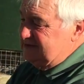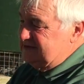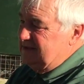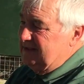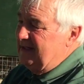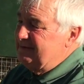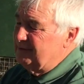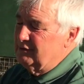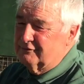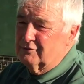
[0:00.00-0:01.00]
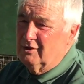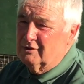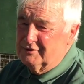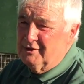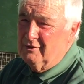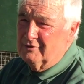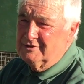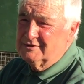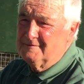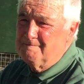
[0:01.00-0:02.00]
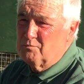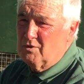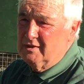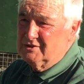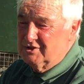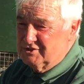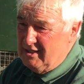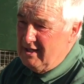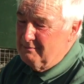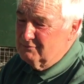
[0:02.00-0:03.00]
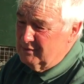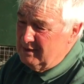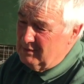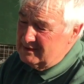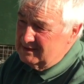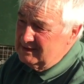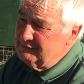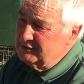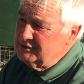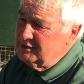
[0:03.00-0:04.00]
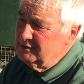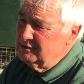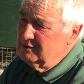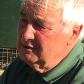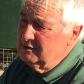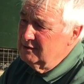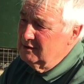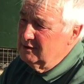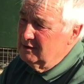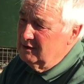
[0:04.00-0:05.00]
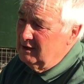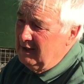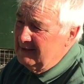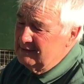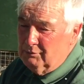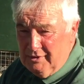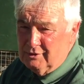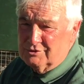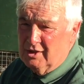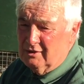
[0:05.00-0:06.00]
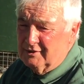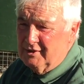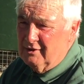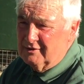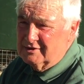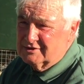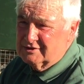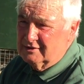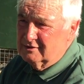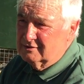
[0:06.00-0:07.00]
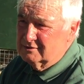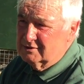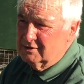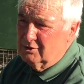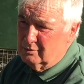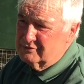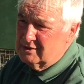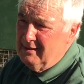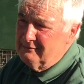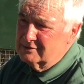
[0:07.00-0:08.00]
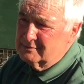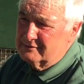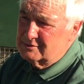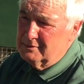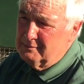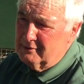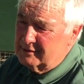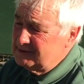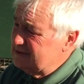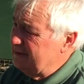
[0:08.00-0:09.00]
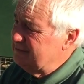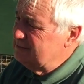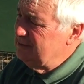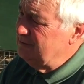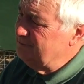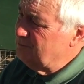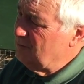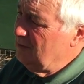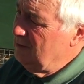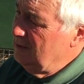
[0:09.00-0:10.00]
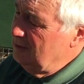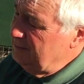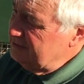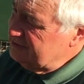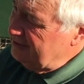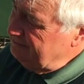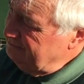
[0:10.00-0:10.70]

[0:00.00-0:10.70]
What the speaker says: isn't an advert for Heartland harness, it's just that happened we had one delivered, and we use Heartland harness along with some others. We have some American stuff as well. But